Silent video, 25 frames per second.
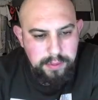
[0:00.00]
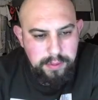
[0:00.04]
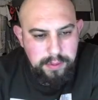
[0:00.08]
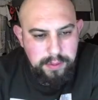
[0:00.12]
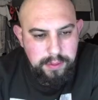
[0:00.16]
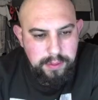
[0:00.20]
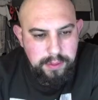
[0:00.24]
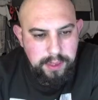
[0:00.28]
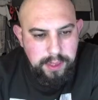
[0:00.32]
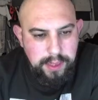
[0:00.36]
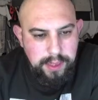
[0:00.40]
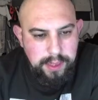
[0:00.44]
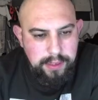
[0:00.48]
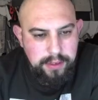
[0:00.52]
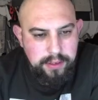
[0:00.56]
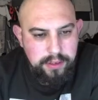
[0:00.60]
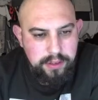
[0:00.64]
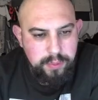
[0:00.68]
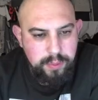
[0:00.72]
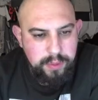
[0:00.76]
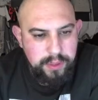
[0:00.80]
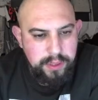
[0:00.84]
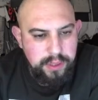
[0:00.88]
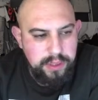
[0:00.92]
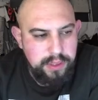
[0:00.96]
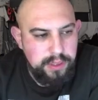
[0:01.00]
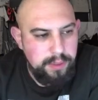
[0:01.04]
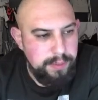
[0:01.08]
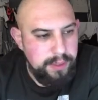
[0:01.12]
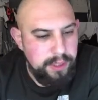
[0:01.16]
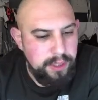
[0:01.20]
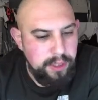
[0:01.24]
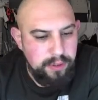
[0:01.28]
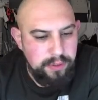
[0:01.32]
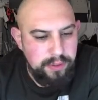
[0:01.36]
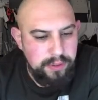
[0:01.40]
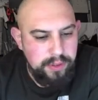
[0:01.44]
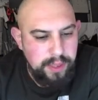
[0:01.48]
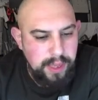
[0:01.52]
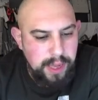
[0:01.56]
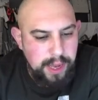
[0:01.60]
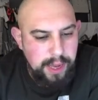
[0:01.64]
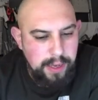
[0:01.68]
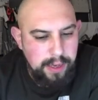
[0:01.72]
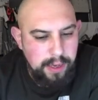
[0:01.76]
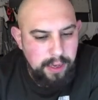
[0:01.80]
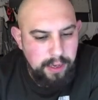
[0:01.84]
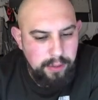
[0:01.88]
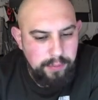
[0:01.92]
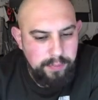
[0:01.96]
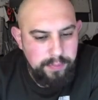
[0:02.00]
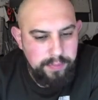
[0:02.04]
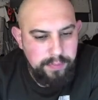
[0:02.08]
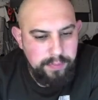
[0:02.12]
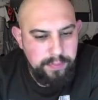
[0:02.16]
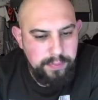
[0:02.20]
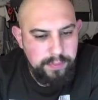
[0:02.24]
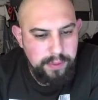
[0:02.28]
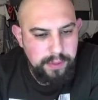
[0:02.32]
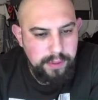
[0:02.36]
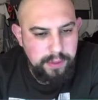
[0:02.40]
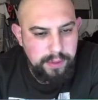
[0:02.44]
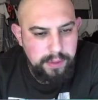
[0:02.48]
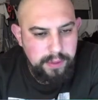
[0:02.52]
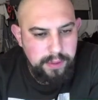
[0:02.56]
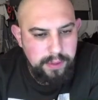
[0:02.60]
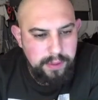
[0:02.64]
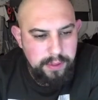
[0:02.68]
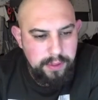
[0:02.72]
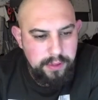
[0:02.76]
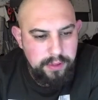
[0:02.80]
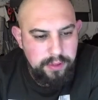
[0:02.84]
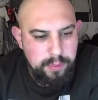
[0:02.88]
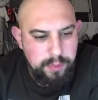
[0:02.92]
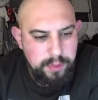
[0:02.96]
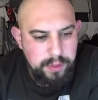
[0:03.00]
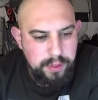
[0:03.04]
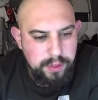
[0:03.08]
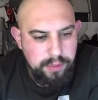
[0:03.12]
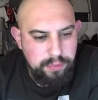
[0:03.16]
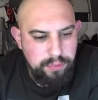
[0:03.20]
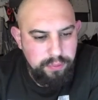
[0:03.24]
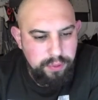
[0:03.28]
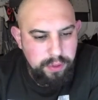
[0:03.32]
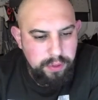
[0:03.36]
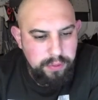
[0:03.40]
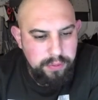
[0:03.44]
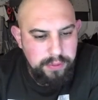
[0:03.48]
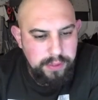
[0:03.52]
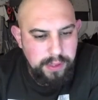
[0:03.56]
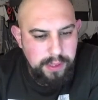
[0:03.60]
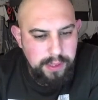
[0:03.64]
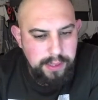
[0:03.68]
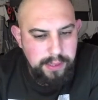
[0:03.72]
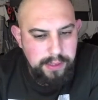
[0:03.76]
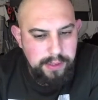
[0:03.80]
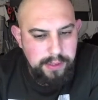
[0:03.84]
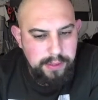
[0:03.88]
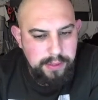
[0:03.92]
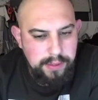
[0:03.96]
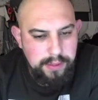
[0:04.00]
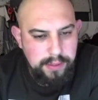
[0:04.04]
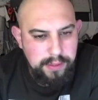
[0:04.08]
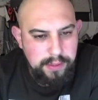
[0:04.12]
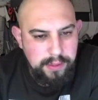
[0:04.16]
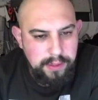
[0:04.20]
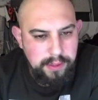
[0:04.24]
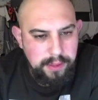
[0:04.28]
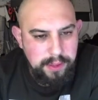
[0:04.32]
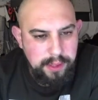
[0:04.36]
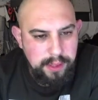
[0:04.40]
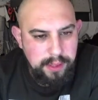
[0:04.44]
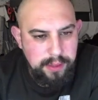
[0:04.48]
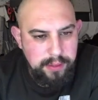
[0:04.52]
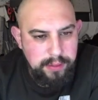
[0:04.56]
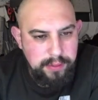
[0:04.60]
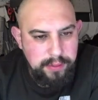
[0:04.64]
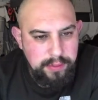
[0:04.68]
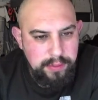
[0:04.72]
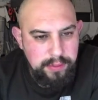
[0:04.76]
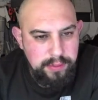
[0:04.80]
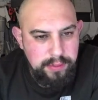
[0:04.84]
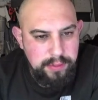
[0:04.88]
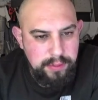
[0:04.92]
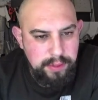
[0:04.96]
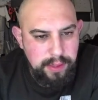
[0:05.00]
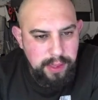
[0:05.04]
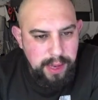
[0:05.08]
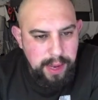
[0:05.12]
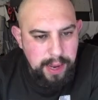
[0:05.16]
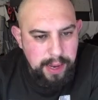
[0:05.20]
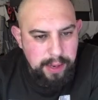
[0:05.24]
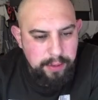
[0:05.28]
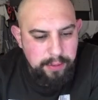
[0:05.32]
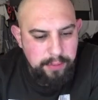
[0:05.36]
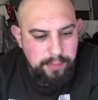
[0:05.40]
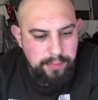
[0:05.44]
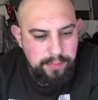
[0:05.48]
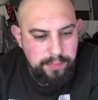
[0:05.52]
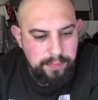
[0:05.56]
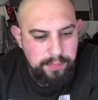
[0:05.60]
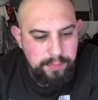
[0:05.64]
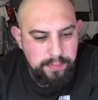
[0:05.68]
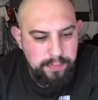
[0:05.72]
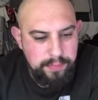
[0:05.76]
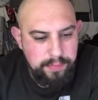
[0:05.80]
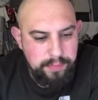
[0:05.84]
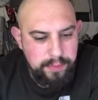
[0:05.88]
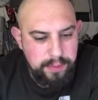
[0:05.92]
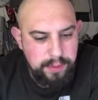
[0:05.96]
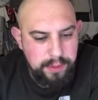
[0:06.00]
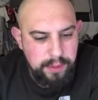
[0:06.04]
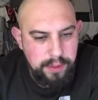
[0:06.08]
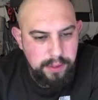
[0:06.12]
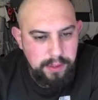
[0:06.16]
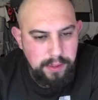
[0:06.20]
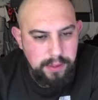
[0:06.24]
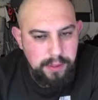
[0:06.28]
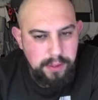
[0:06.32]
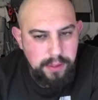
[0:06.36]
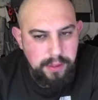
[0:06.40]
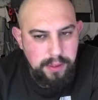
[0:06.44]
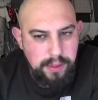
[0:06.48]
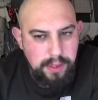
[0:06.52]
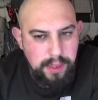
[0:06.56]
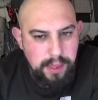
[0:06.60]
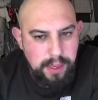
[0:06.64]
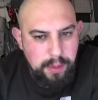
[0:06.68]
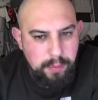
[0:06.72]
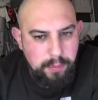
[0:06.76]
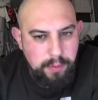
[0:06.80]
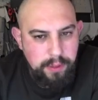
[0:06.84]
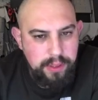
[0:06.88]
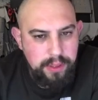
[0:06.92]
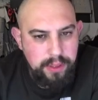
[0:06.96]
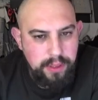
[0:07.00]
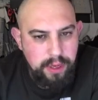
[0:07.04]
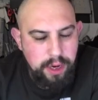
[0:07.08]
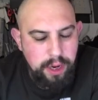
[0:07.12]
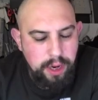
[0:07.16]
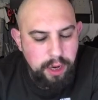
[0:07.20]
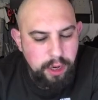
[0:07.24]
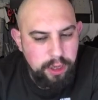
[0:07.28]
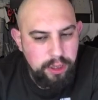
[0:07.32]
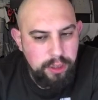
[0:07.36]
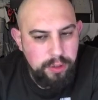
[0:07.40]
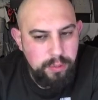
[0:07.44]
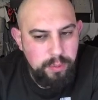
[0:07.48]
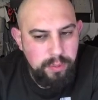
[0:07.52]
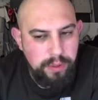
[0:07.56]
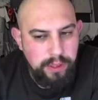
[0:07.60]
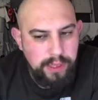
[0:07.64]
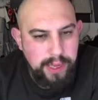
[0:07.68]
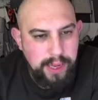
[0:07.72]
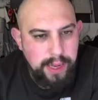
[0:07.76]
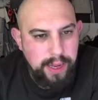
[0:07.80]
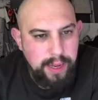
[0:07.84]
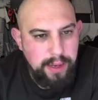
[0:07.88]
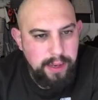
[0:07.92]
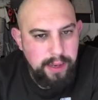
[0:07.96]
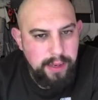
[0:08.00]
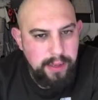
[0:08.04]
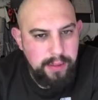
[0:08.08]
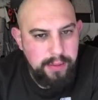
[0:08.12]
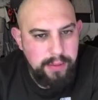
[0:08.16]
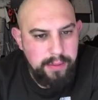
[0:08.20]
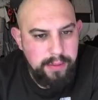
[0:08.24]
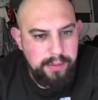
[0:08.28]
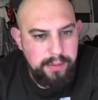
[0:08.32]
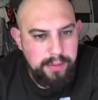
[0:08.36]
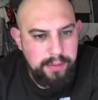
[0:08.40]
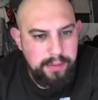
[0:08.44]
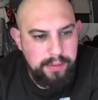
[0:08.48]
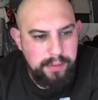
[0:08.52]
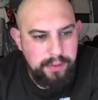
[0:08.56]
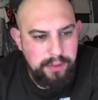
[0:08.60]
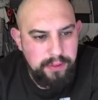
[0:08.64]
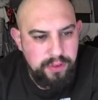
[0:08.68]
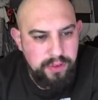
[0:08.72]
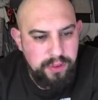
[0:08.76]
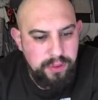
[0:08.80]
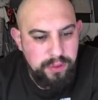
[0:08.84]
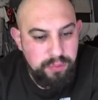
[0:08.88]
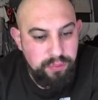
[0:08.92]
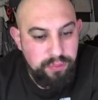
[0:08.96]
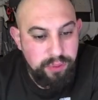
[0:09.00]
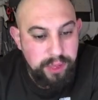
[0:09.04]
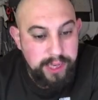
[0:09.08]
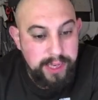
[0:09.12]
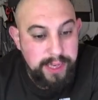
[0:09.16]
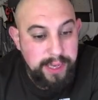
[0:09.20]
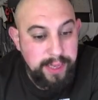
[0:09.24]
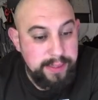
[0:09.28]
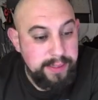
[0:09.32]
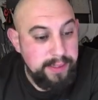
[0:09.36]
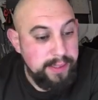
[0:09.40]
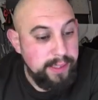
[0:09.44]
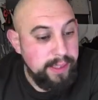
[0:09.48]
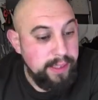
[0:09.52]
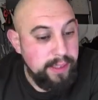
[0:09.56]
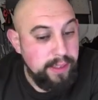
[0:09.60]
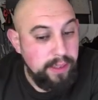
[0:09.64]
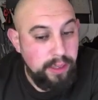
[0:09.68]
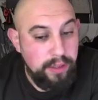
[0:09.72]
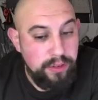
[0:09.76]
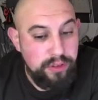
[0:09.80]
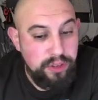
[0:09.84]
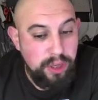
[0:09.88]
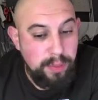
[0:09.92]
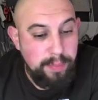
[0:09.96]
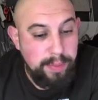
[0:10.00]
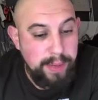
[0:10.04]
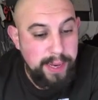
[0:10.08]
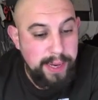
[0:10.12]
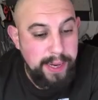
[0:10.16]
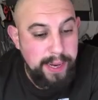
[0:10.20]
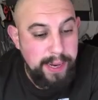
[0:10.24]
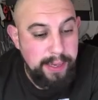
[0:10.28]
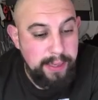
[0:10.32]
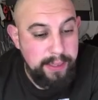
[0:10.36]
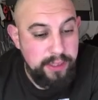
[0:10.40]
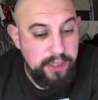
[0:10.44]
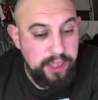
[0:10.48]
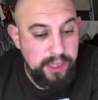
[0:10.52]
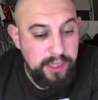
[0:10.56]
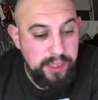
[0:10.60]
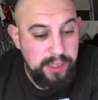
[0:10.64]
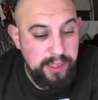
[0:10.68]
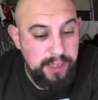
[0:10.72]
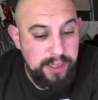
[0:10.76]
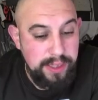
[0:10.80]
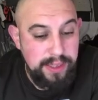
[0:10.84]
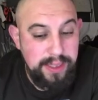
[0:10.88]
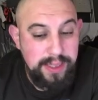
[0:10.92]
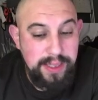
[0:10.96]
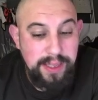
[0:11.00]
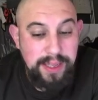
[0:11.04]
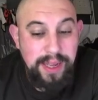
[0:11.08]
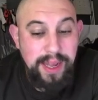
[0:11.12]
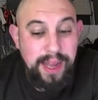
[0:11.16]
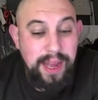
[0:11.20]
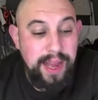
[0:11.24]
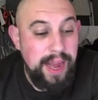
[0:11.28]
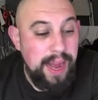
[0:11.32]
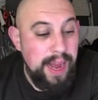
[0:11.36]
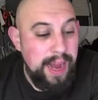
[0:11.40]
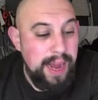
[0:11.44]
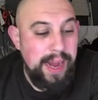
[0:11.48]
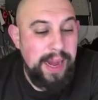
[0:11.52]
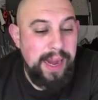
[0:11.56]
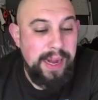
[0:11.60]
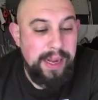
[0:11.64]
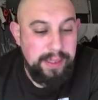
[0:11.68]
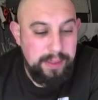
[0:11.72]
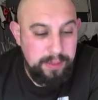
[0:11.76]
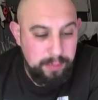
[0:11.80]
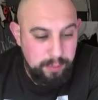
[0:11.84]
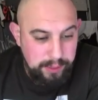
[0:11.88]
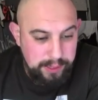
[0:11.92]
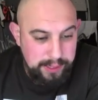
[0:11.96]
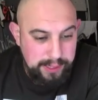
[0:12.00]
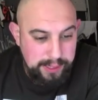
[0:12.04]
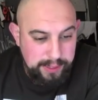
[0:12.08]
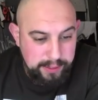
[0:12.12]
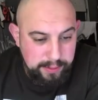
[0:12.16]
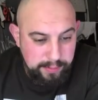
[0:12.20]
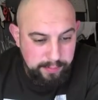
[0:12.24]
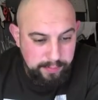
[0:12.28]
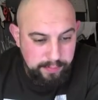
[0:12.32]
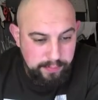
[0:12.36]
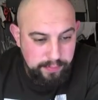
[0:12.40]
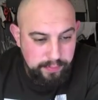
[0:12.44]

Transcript: Okay, because we are going to be using Echo. So we're going to rotate this out and we're going to hope we get Rare Candy, Garchomp, and Energy. And we did.